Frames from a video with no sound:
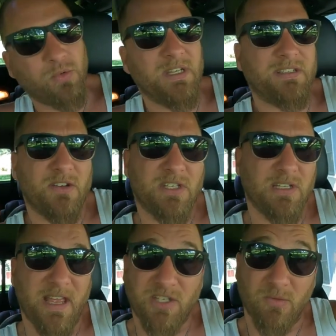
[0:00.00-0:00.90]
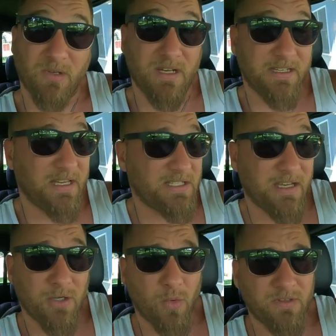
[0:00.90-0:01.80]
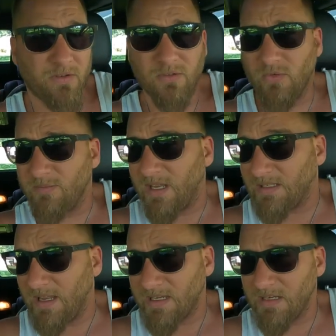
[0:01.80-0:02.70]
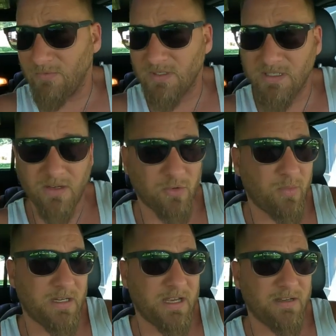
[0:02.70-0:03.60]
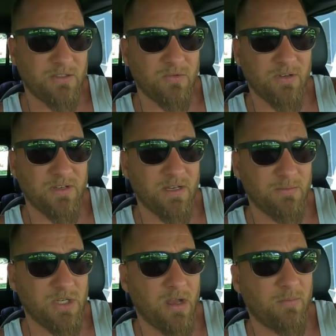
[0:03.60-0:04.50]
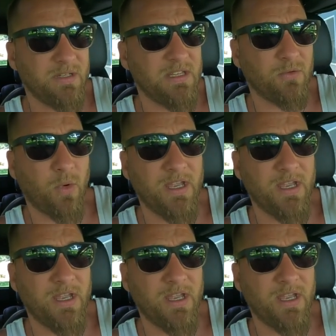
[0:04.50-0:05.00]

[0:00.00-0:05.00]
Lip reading: don't get their selection, but I guess they know what they're doing, man. I can't really tell nobody how to do their damn job. But either